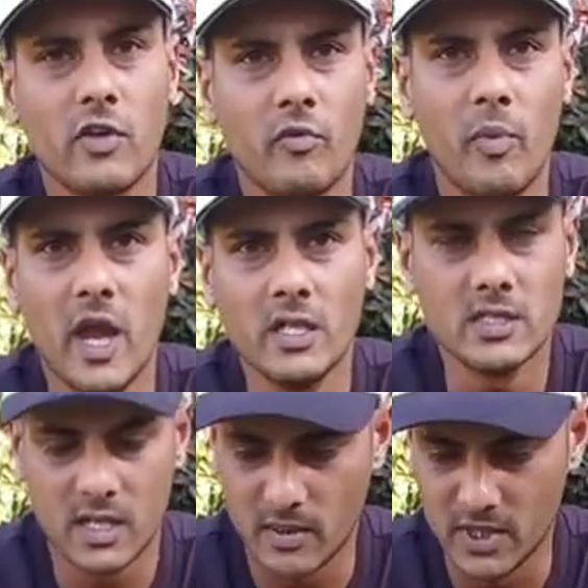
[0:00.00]
of
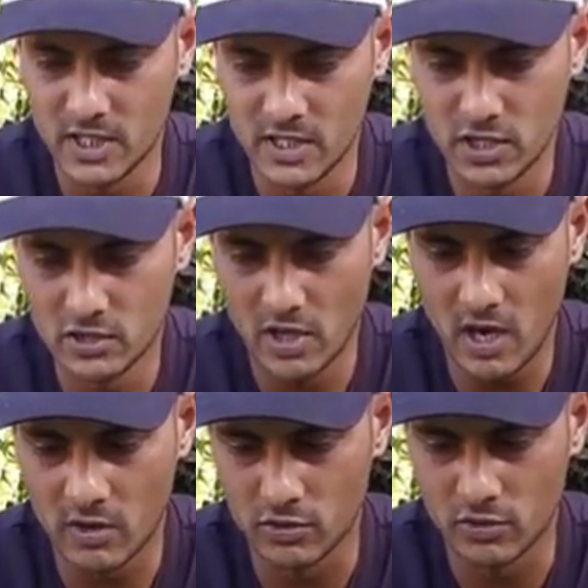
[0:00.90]
baits, and I'm gonna teach you
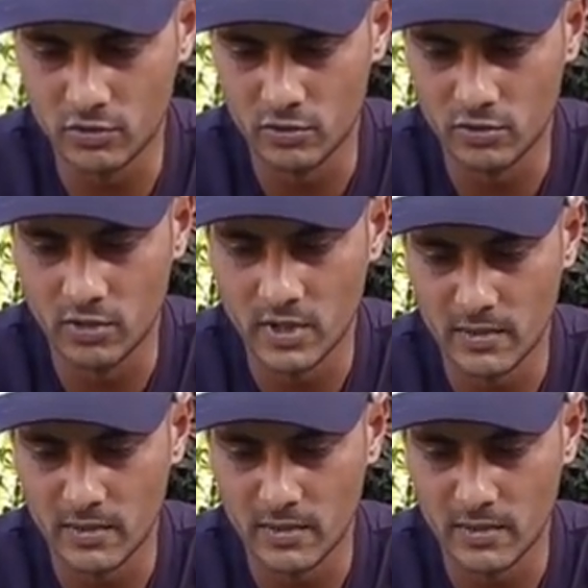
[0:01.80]
how to